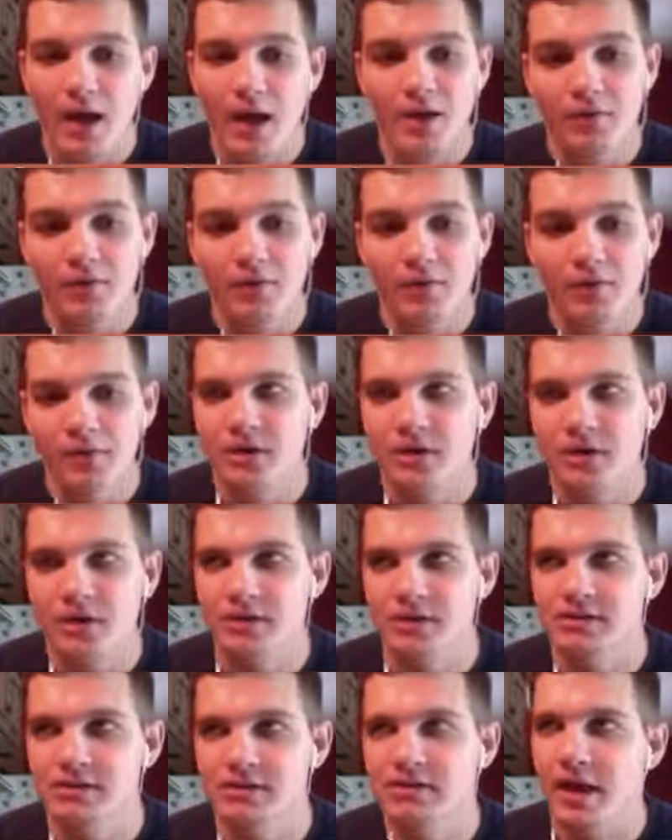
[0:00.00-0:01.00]
I don't think it
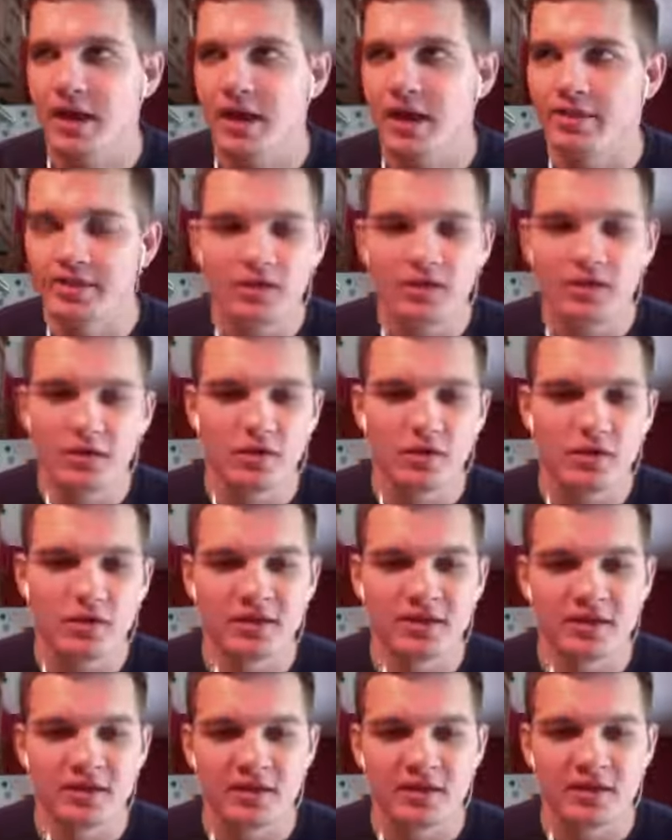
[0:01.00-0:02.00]
hurts. I think the
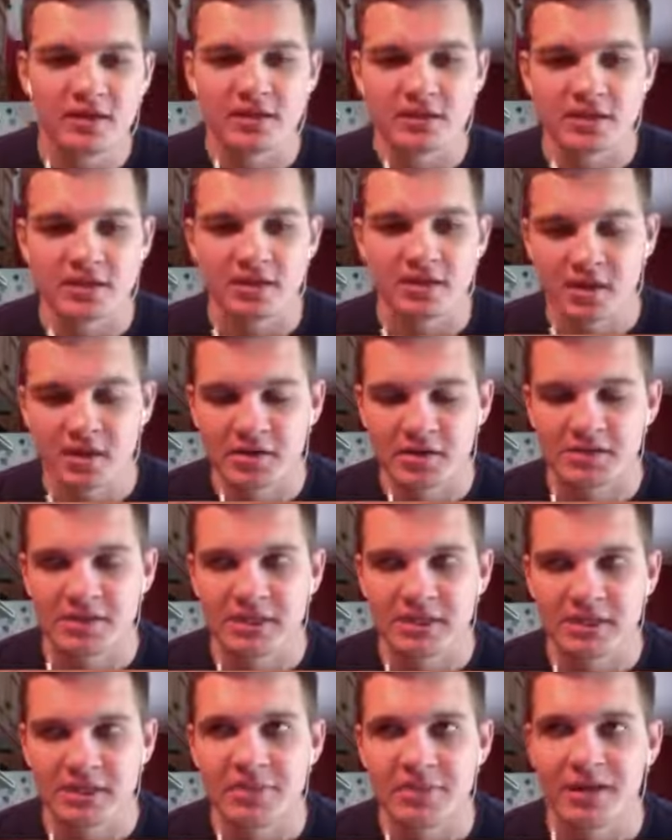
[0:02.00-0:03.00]
only thing that's going to hurt this
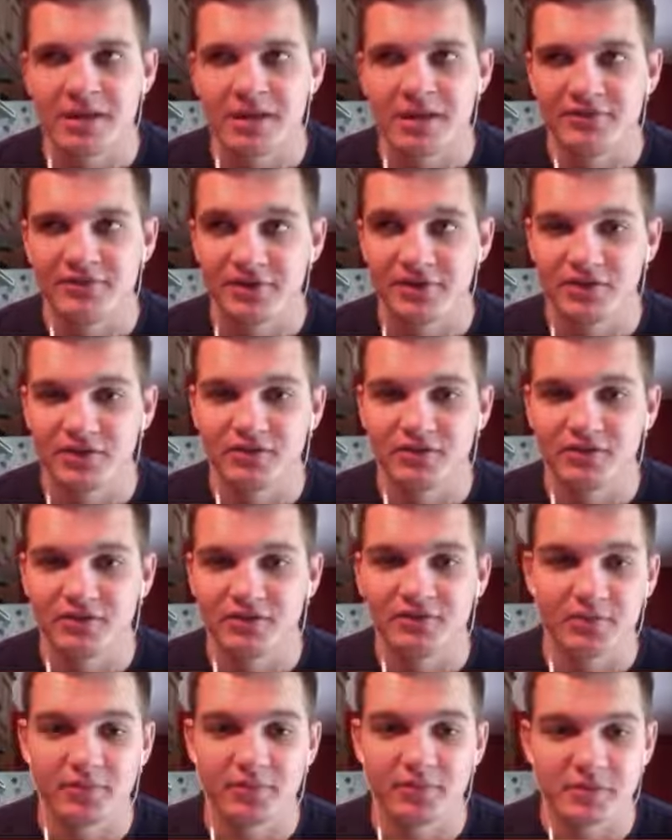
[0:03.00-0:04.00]
team on the field
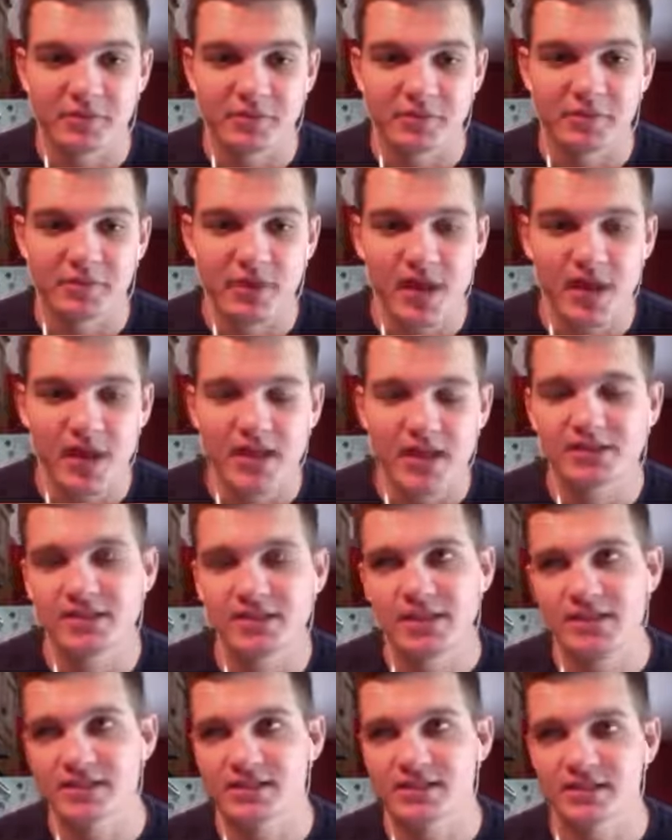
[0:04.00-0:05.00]
from Chris Perez
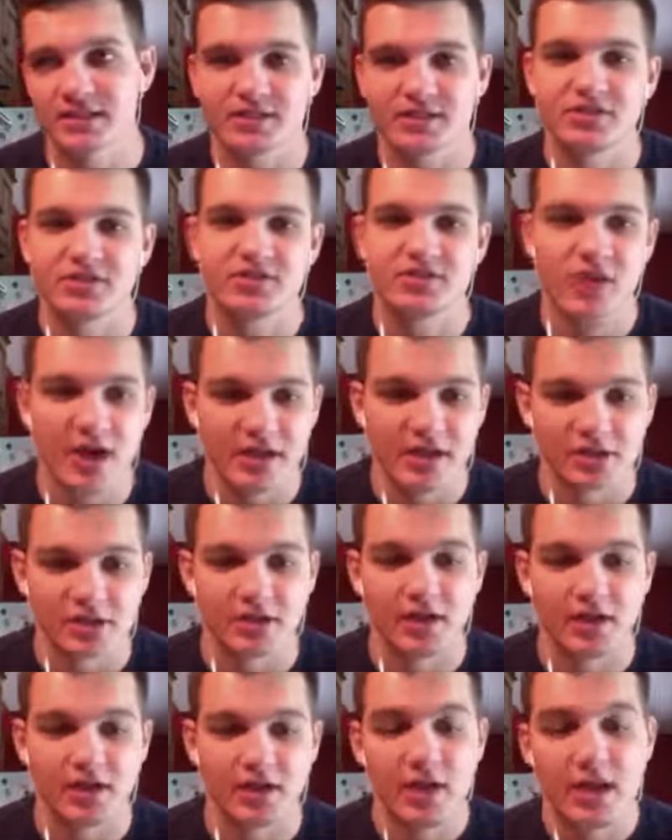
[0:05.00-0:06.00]
is the
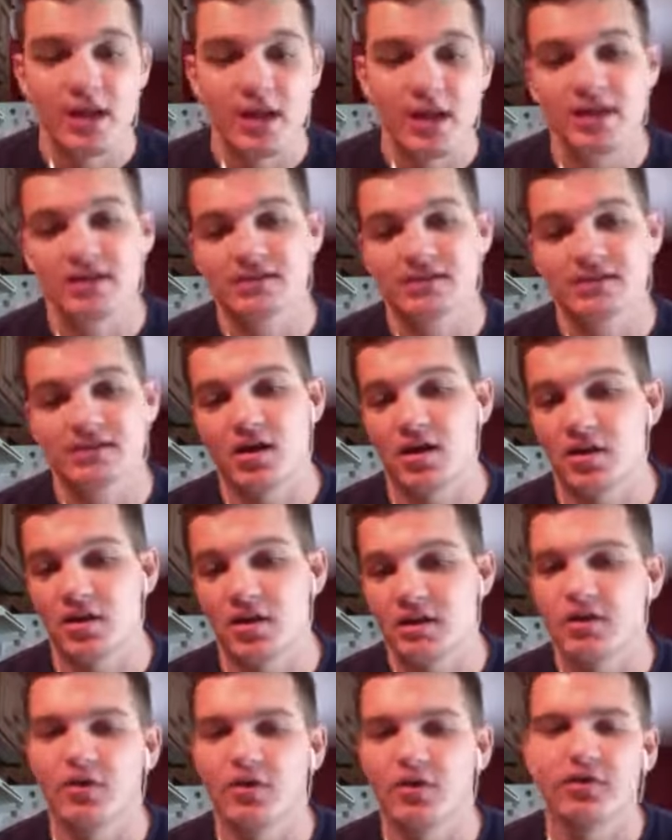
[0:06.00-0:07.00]
distraction, is all,
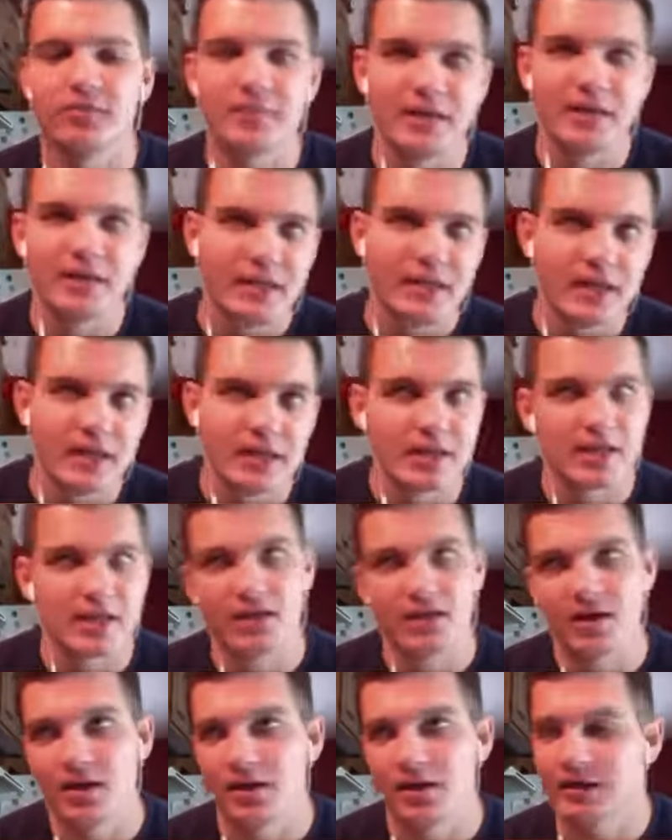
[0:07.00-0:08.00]
the media
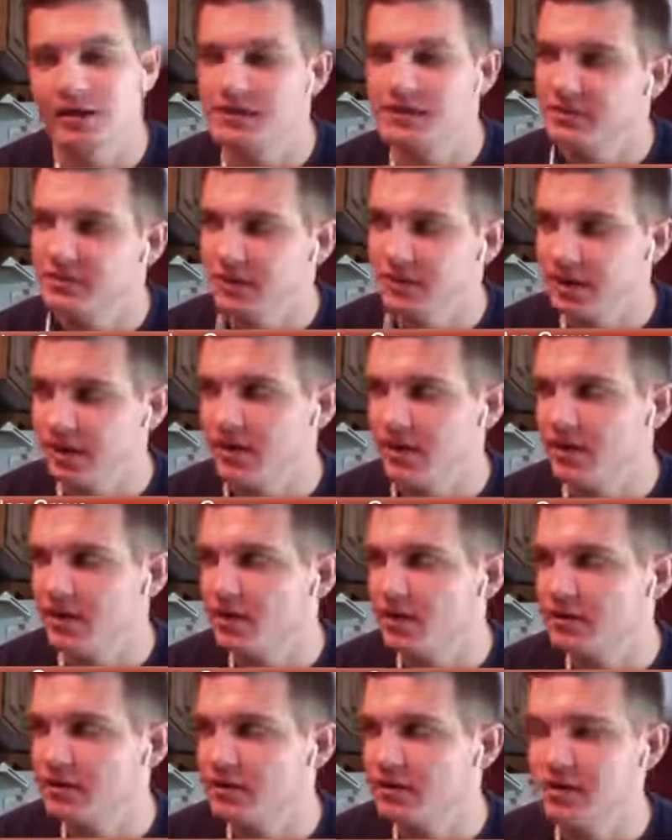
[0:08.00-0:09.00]
getting all into it, and,
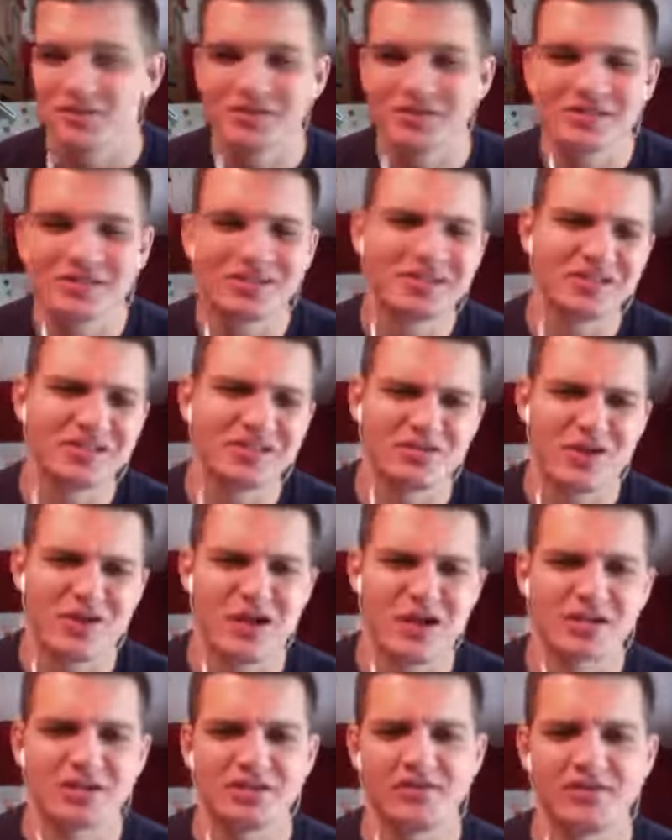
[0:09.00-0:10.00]
just the
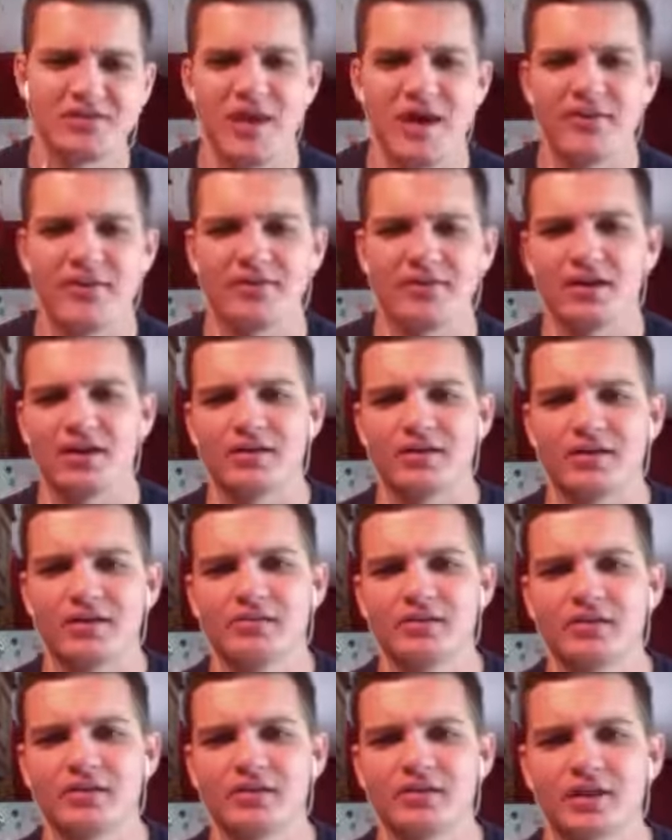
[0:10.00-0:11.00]
distraction of having a
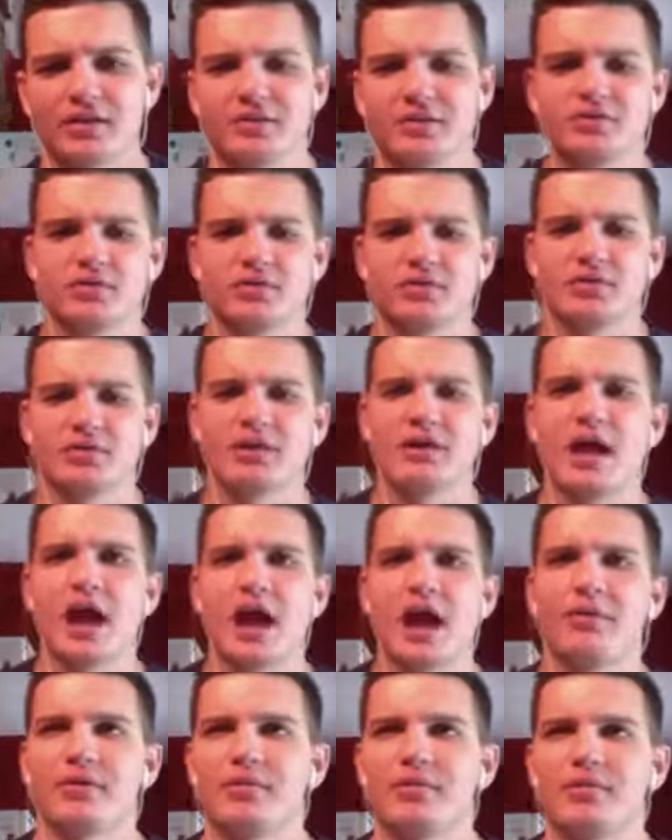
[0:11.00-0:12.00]

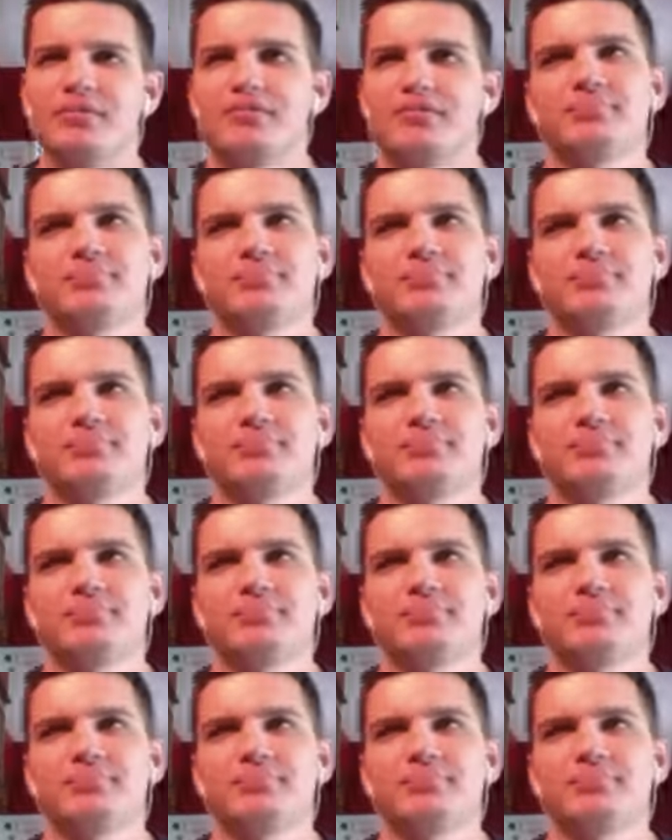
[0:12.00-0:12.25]
guy with,